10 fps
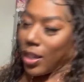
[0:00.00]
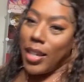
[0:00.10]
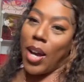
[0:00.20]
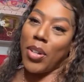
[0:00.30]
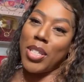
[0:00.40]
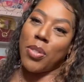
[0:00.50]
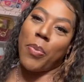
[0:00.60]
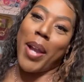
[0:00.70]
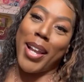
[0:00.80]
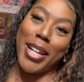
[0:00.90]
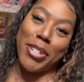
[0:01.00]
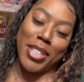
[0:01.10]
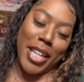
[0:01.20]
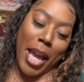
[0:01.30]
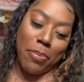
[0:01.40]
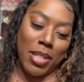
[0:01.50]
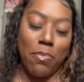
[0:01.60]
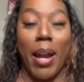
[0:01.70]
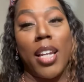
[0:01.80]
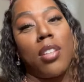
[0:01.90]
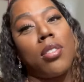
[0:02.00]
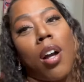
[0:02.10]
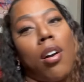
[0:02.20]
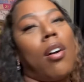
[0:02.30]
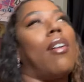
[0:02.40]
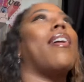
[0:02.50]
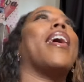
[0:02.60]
Now this one right here is Captain Mighty Thong.